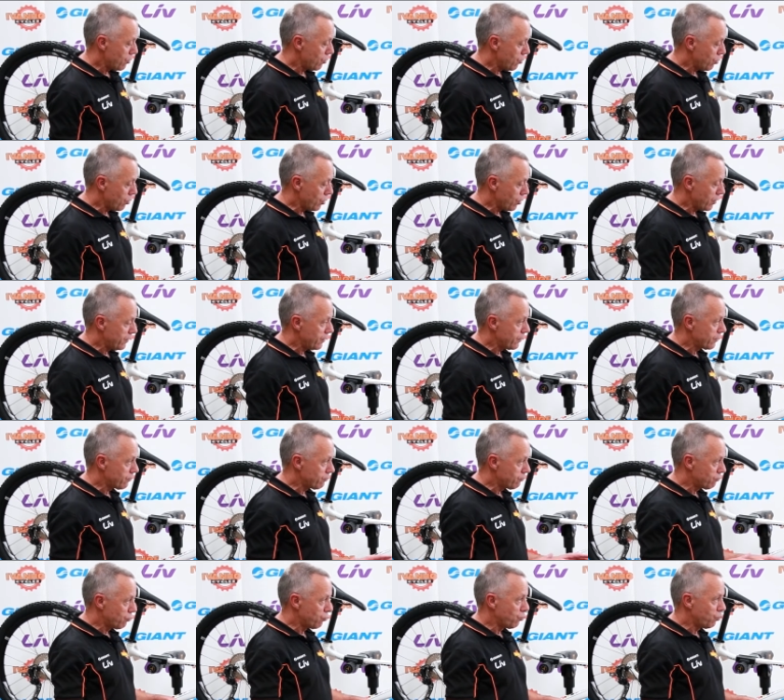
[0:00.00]
or if you
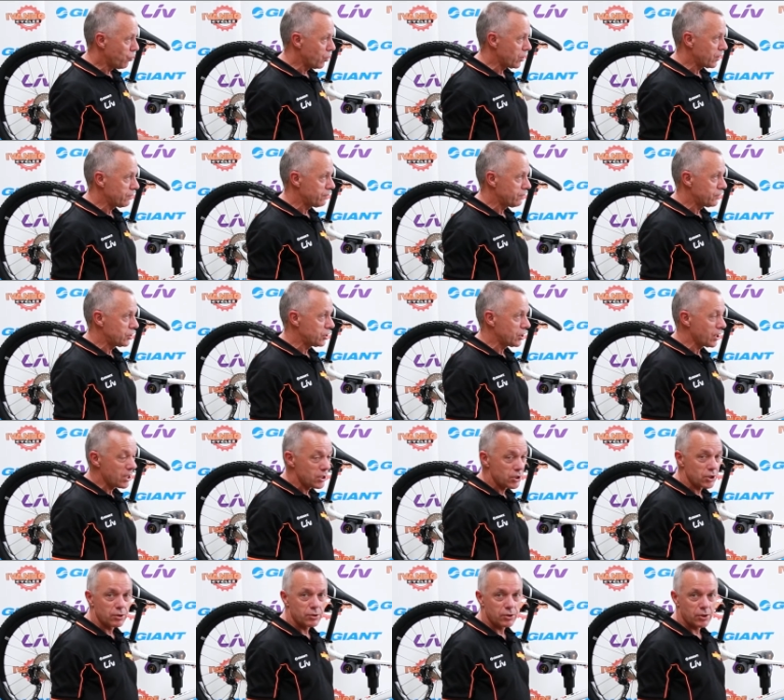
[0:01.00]
want to
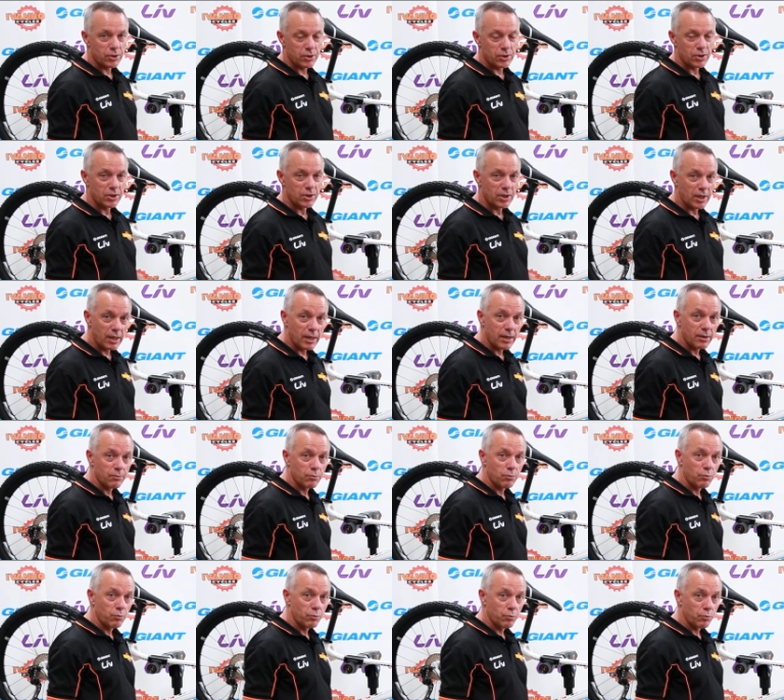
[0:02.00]
change it just to see how
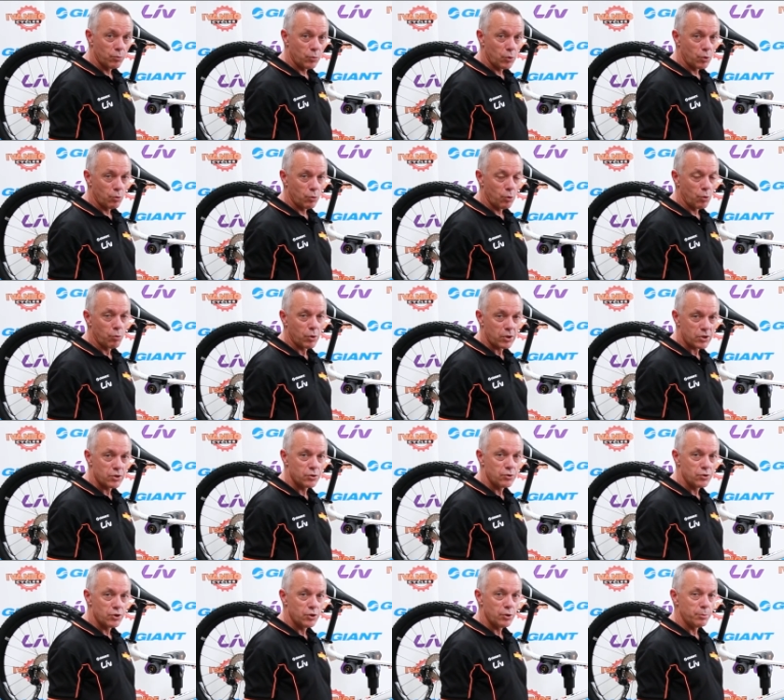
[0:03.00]
or what
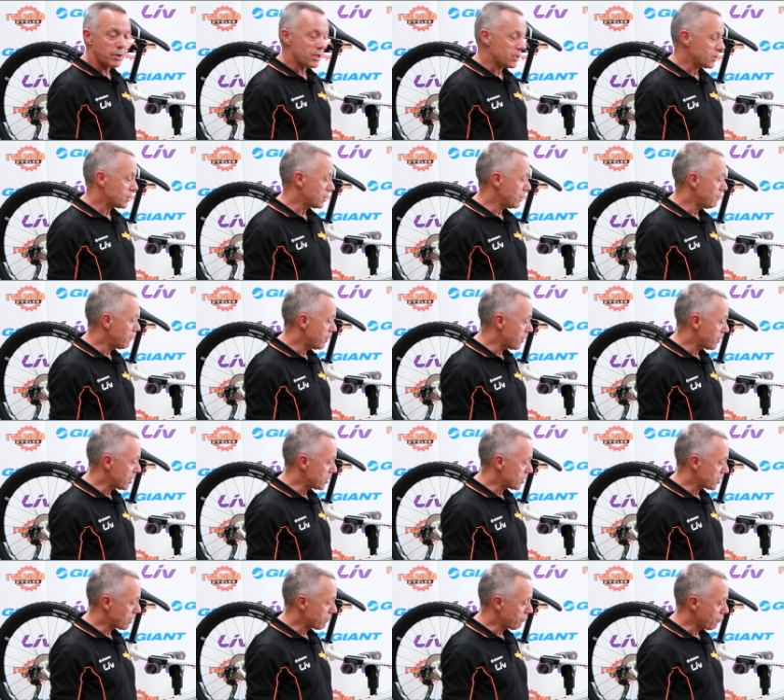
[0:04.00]
suits you best in
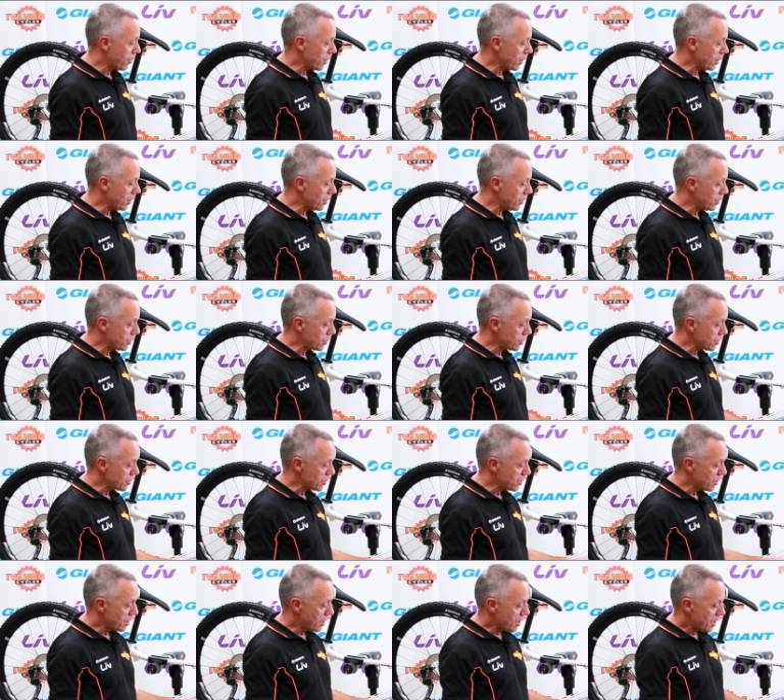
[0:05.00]
various riding
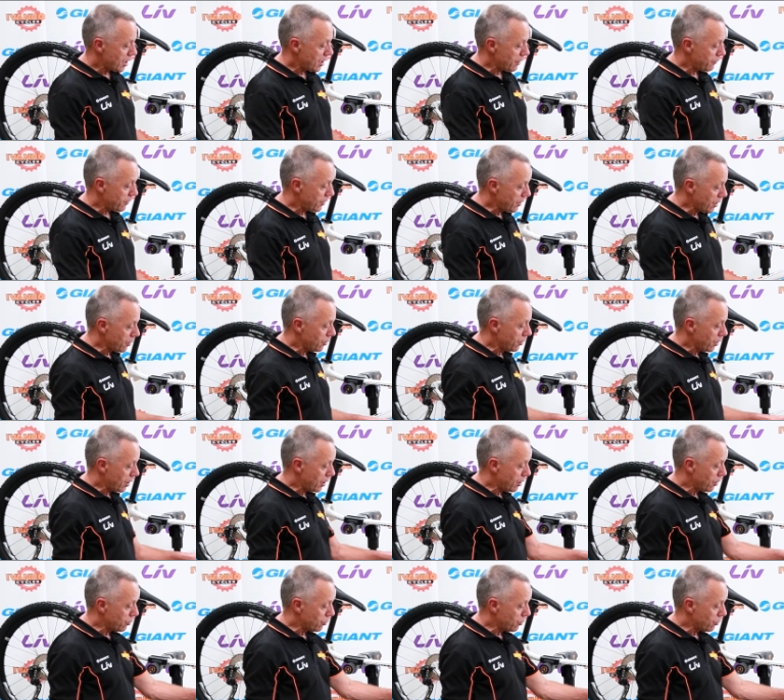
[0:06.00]
conditions. And if you don't need it at